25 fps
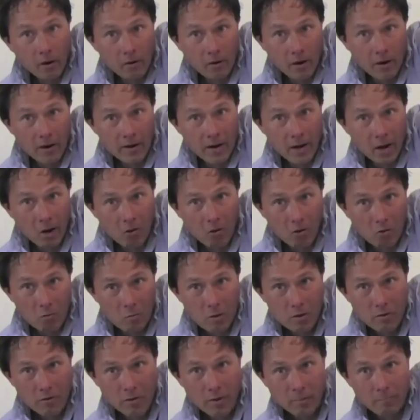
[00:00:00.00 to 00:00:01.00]
All right, now we're
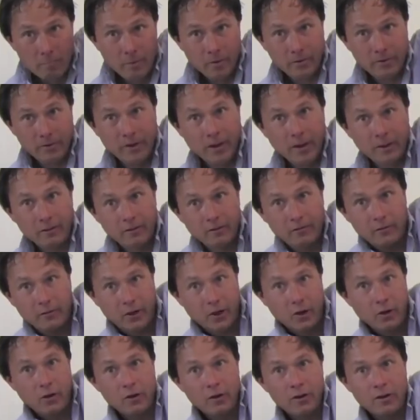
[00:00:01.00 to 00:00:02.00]
removing the protective
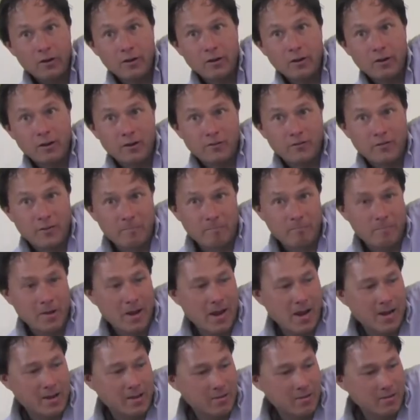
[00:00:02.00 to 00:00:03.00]
coating off the
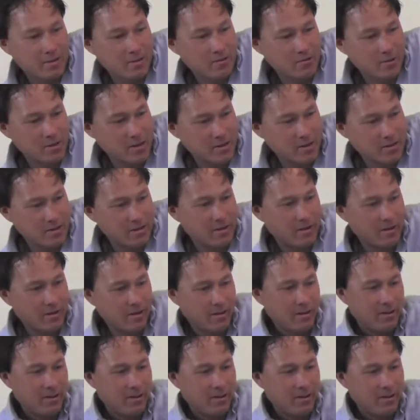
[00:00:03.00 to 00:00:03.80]
back of the unit.